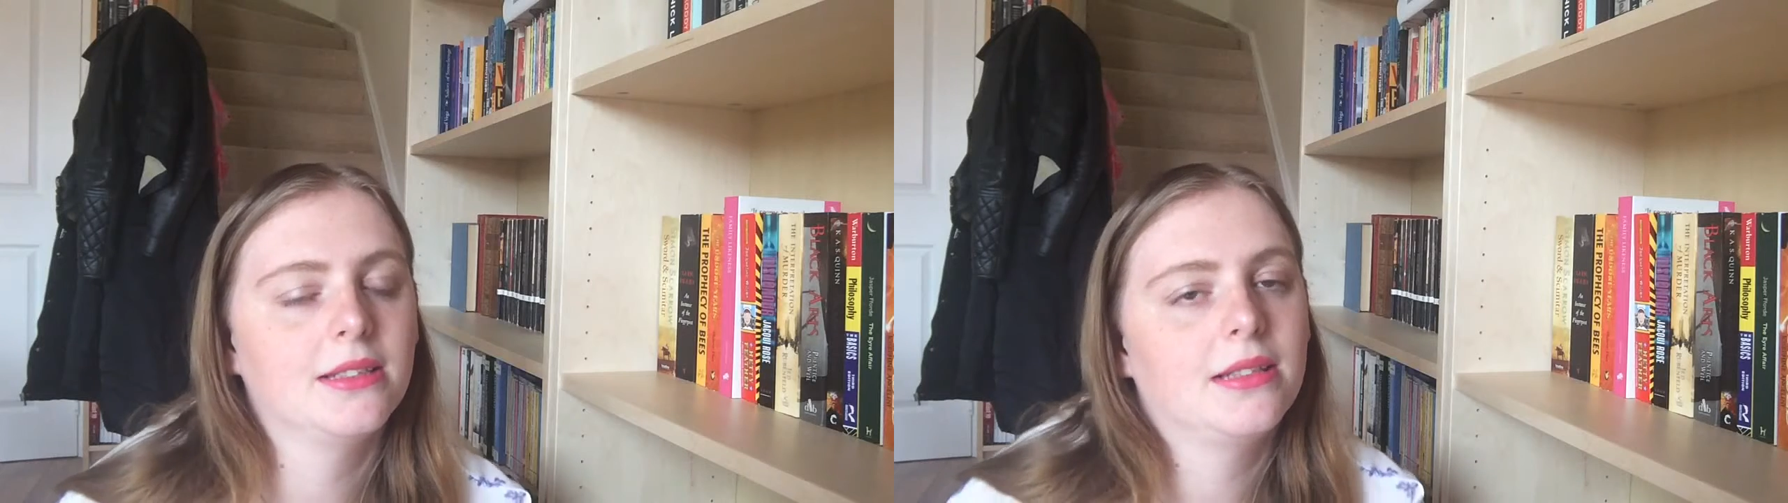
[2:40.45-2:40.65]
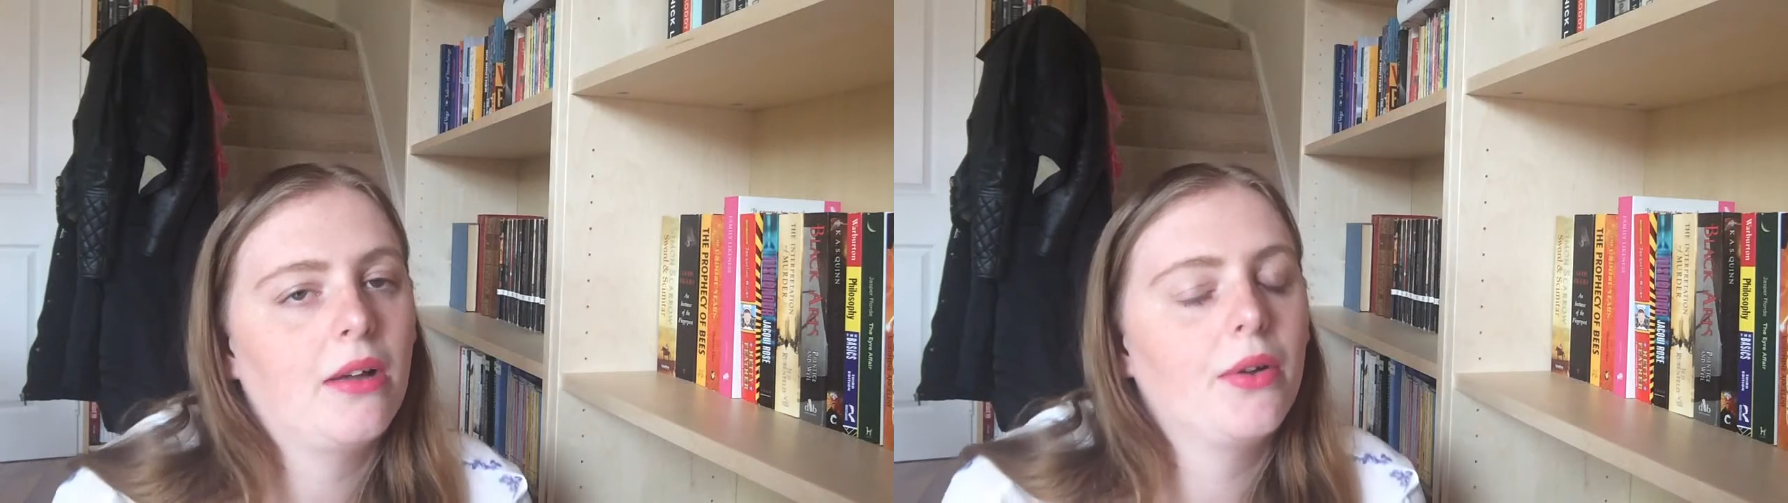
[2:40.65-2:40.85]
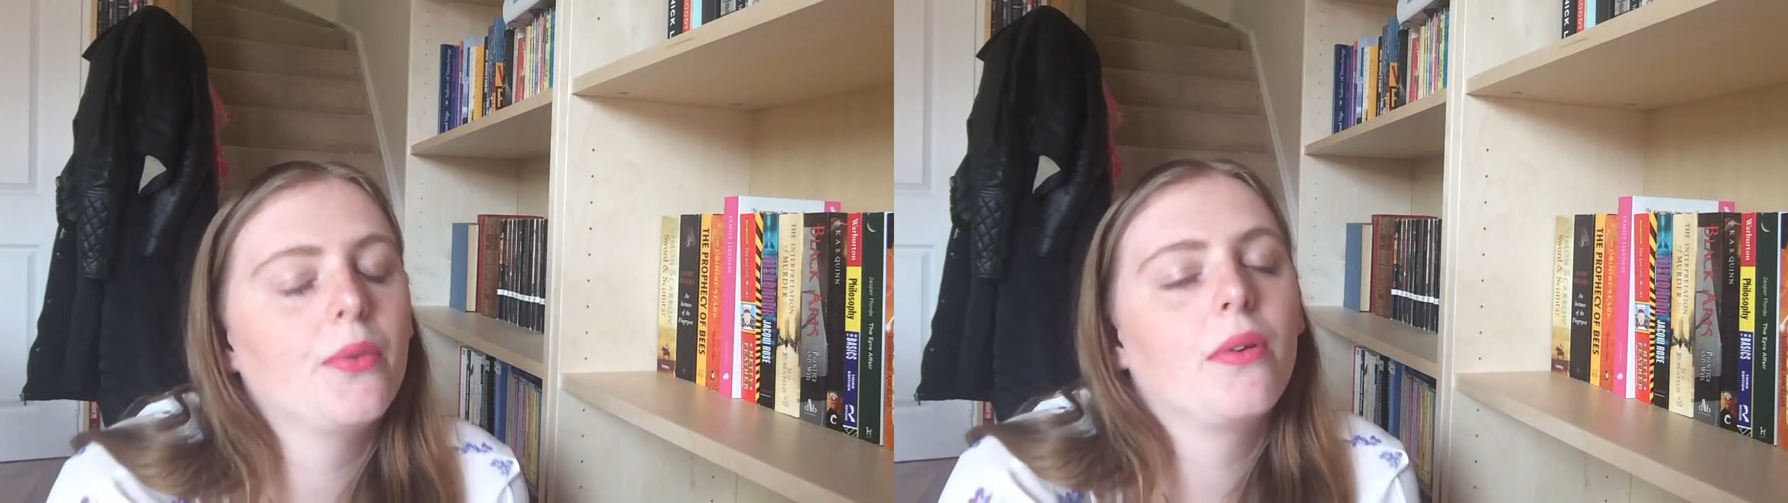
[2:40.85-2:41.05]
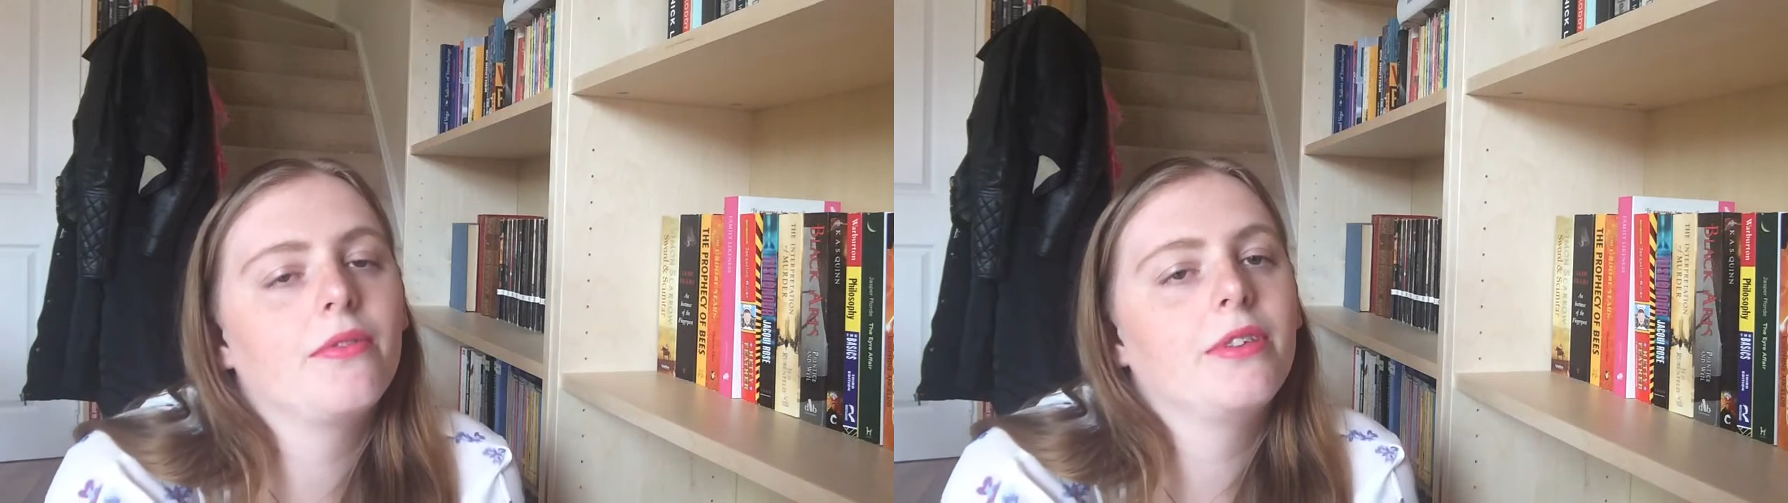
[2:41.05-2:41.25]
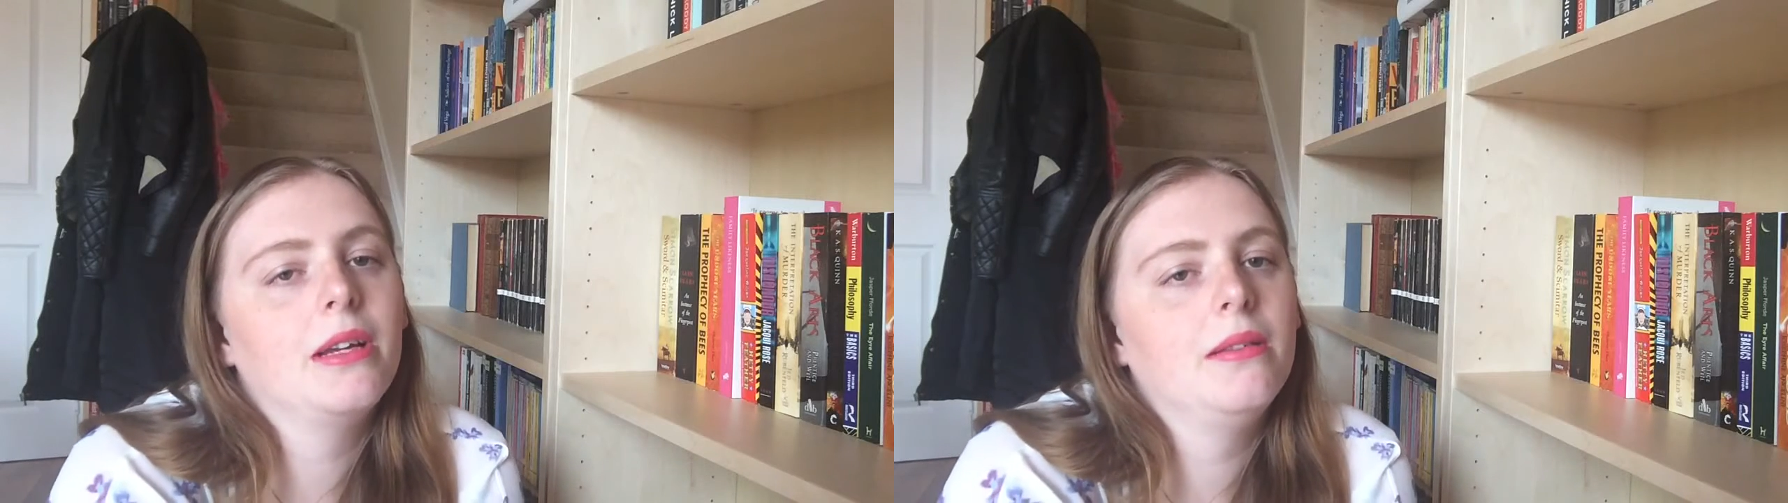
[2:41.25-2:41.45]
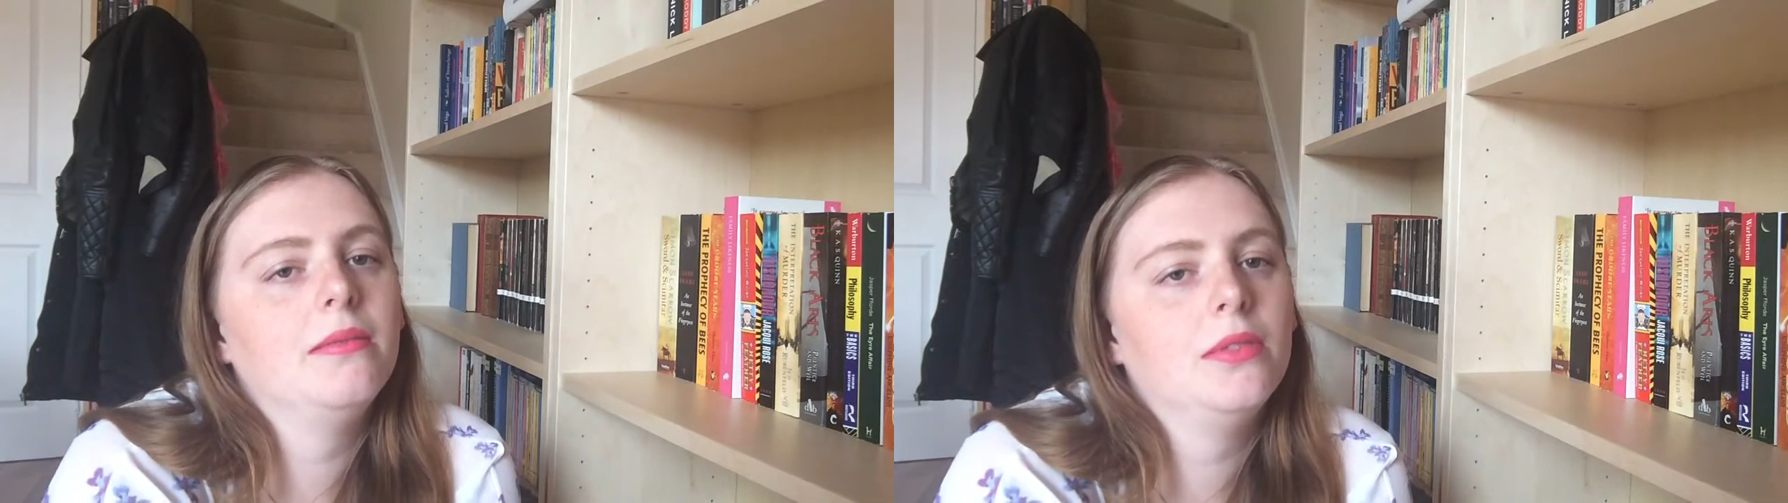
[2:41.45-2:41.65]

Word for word: to download one free